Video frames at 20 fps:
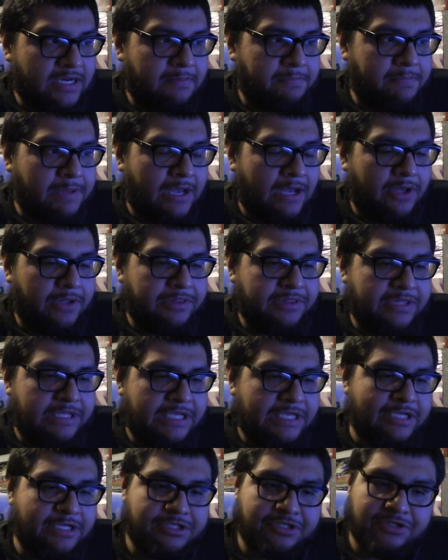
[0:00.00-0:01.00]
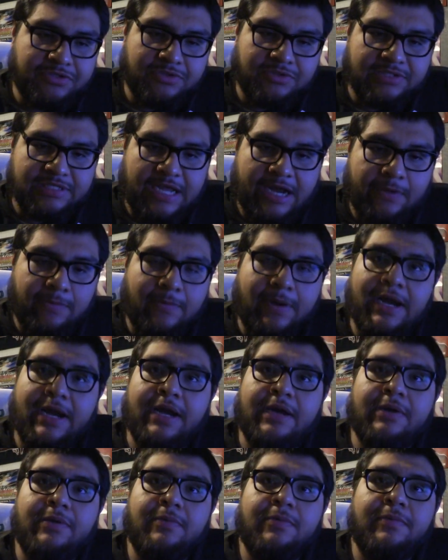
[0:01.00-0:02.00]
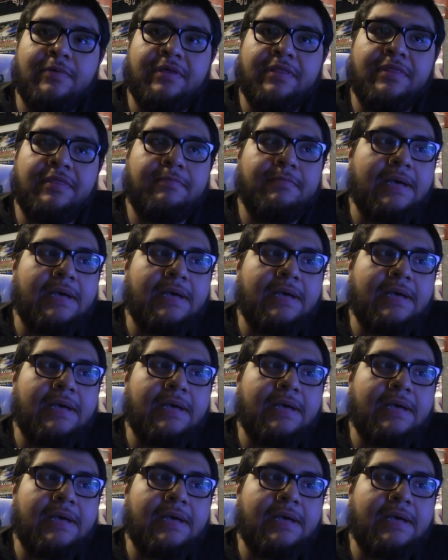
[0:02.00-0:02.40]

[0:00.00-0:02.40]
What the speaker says: about the issues I ran with